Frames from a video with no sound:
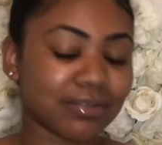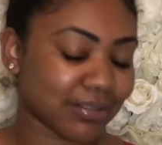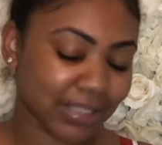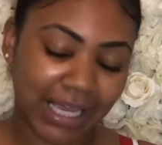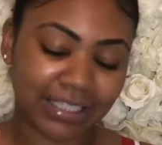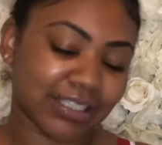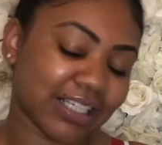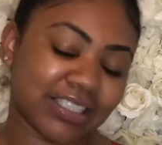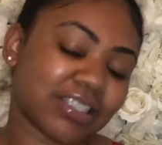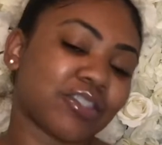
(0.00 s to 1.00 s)
I
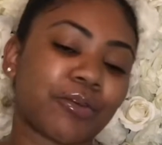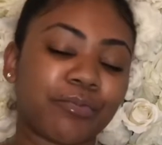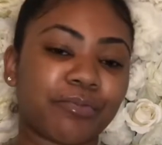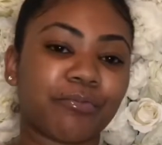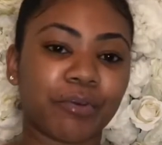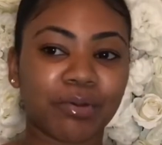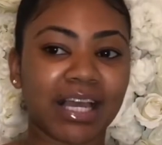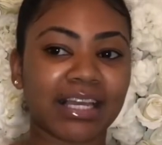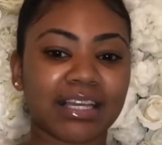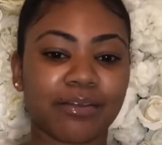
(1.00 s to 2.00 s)
just don't feel
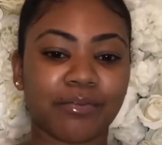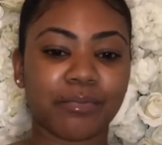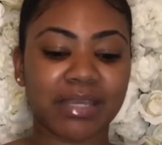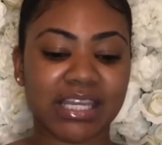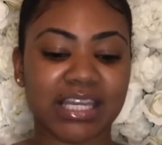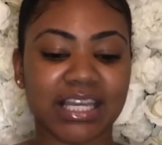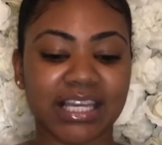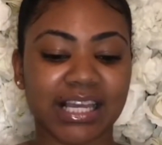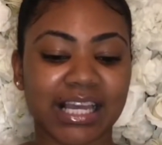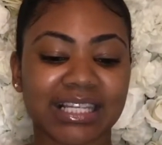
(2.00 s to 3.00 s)
like, for me,
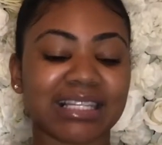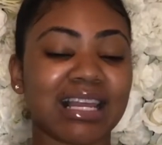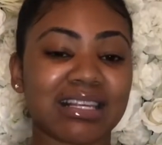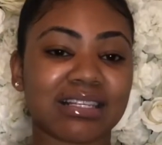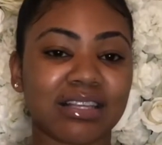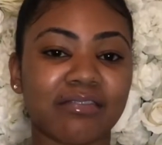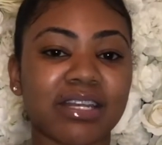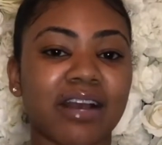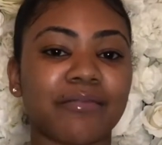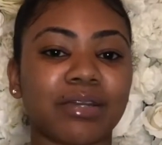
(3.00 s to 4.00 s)
it's necessary.
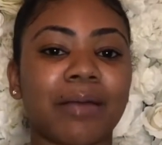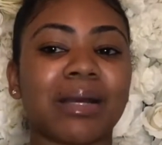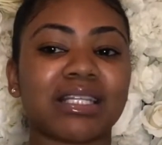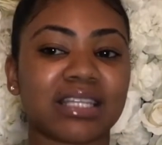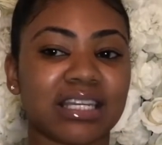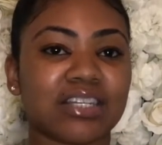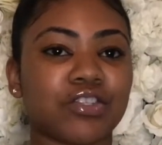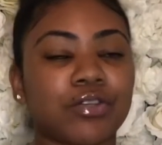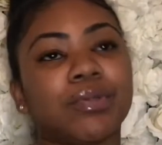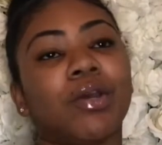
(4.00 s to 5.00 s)
I feel like my skin is
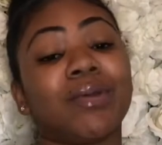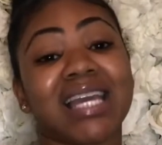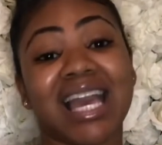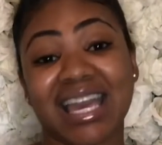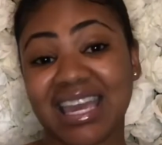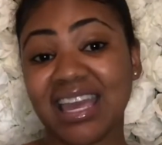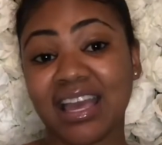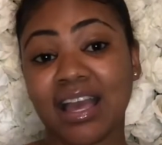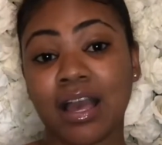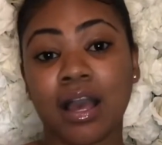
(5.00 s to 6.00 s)
doing okay,
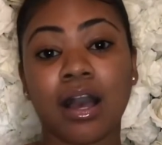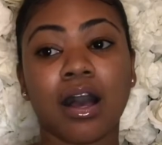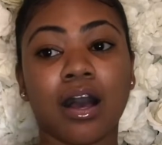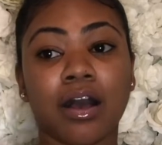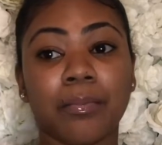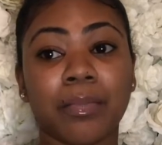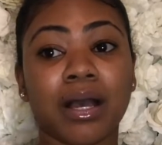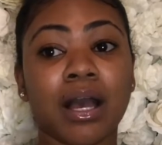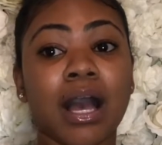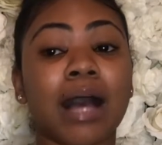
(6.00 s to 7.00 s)

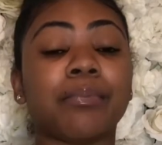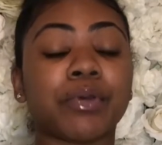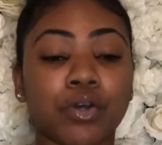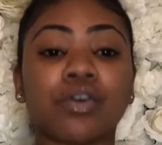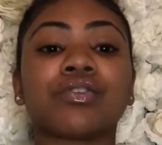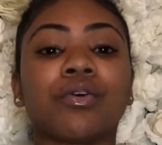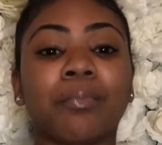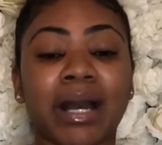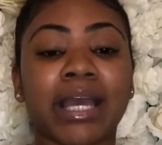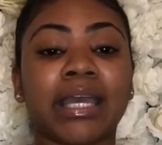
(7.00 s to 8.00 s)
and because
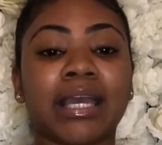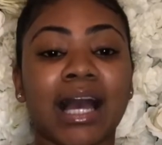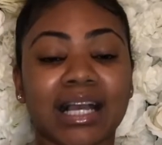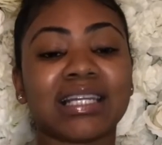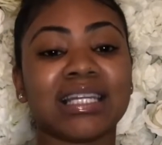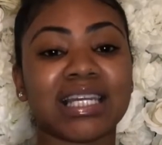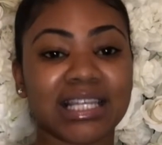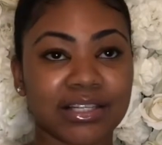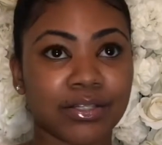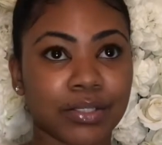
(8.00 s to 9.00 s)
my acne
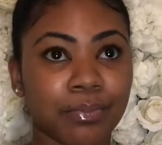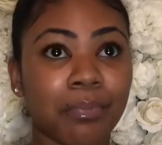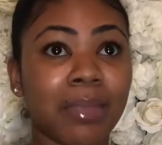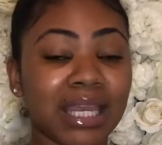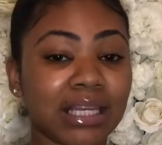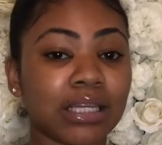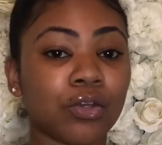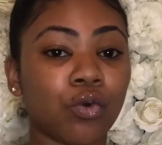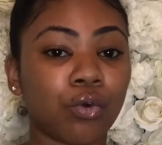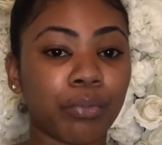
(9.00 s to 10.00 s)
is mainly
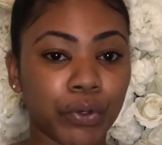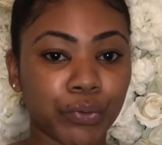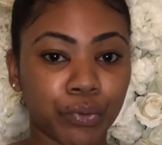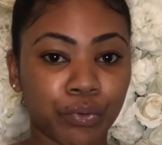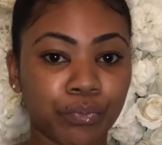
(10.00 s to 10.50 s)
hormonal,